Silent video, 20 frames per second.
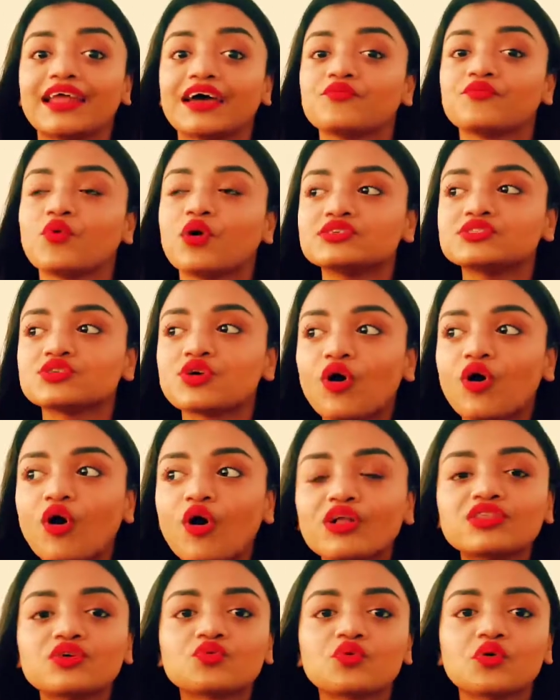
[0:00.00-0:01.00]
and I
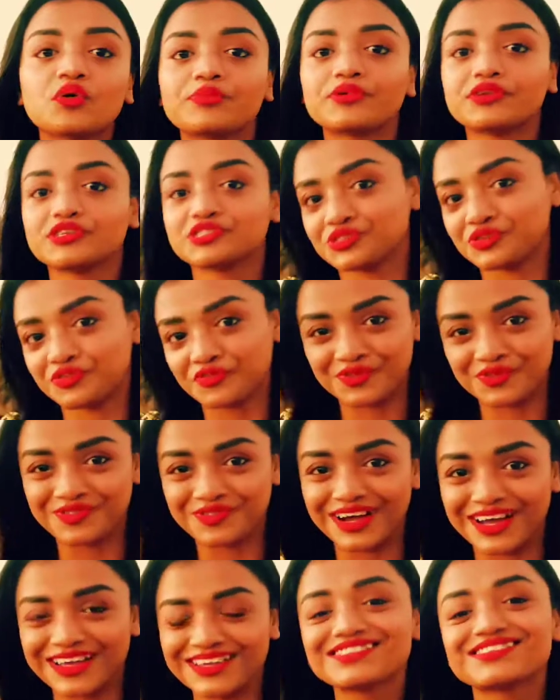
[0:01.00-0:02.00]
want all the cooperation
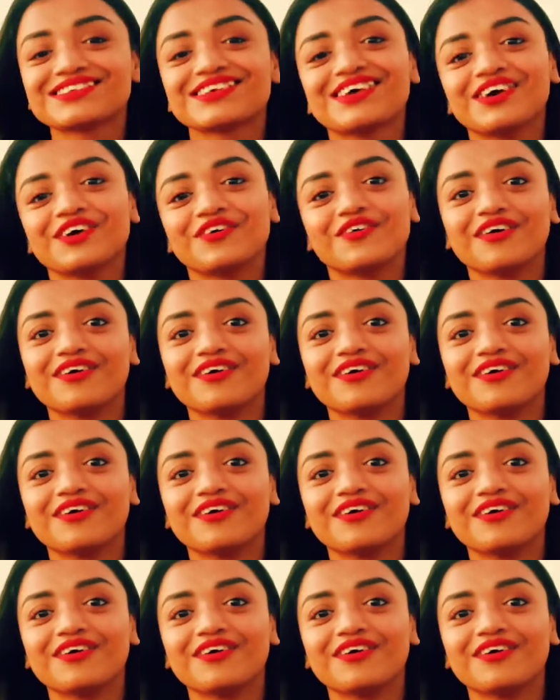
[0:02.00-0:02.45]
of you guys